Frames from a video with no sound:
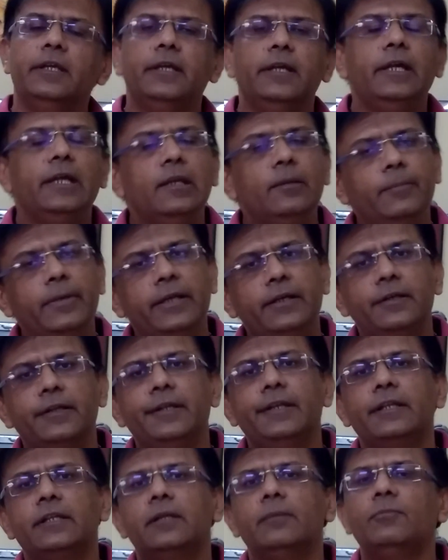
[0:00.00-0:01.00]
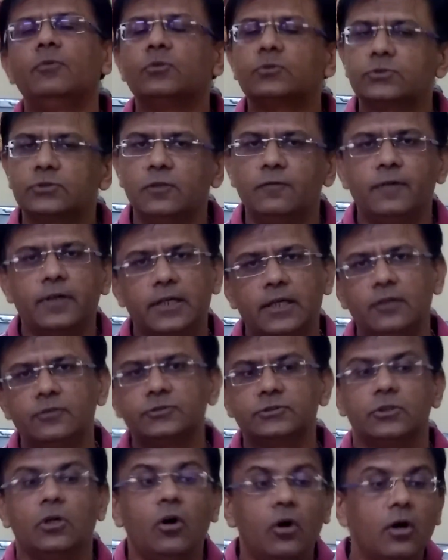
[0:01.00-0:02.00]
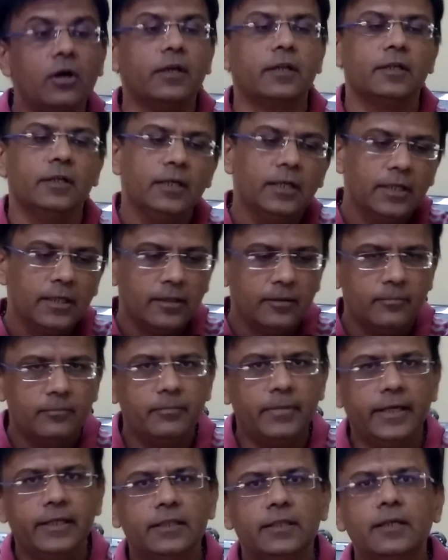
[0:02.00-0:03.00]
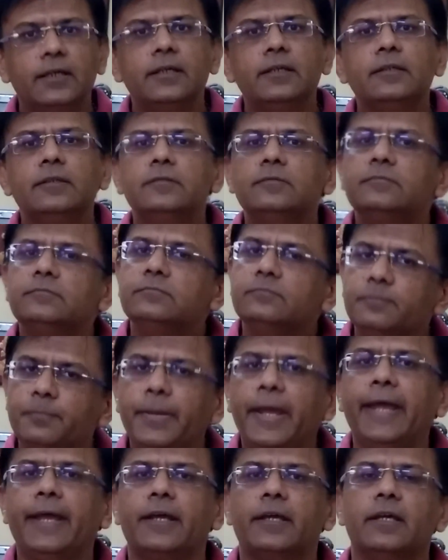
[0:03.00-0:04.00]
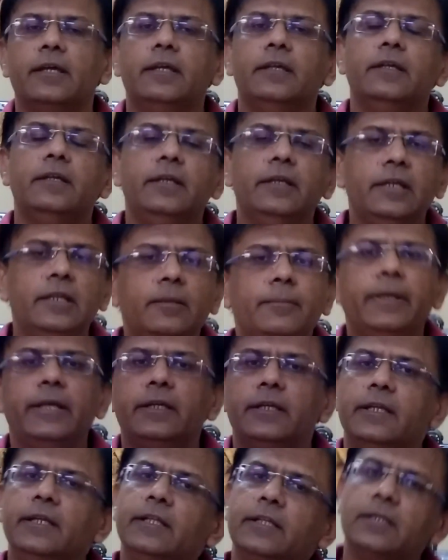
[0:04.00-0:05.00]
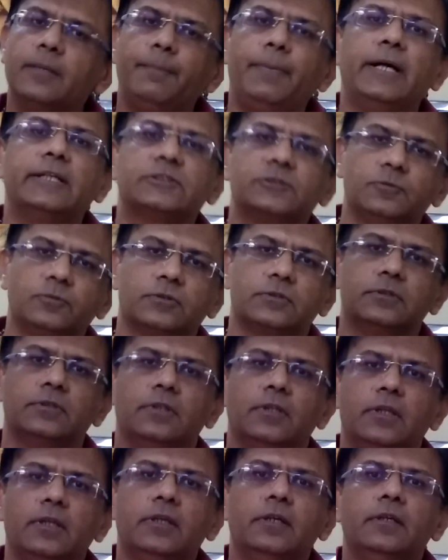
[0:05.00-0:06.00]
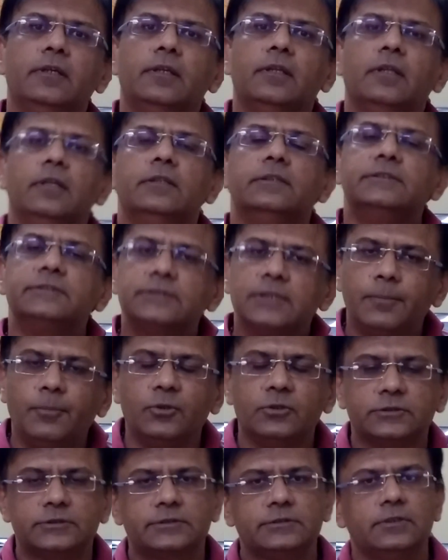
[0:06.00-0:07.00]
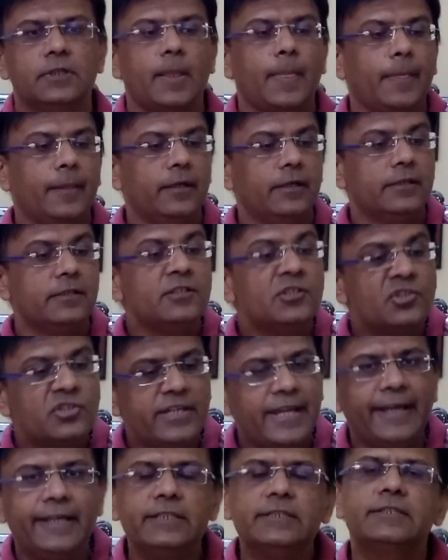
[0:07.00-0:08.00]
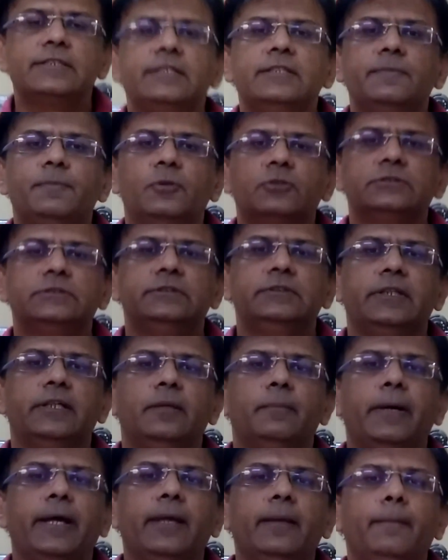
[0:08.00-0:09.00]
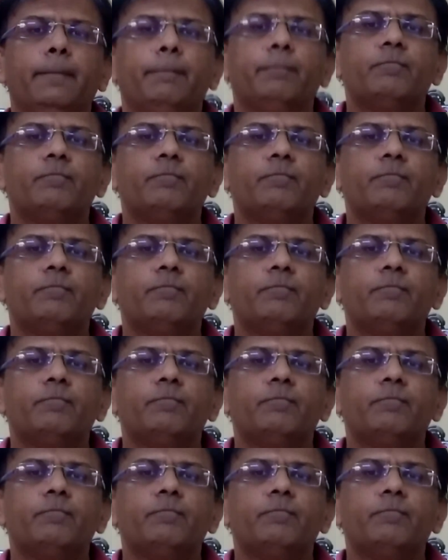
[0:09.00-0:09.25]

in maintaining the books of accounts or by the bank in maintaining the passbook. Suppose check is deposited by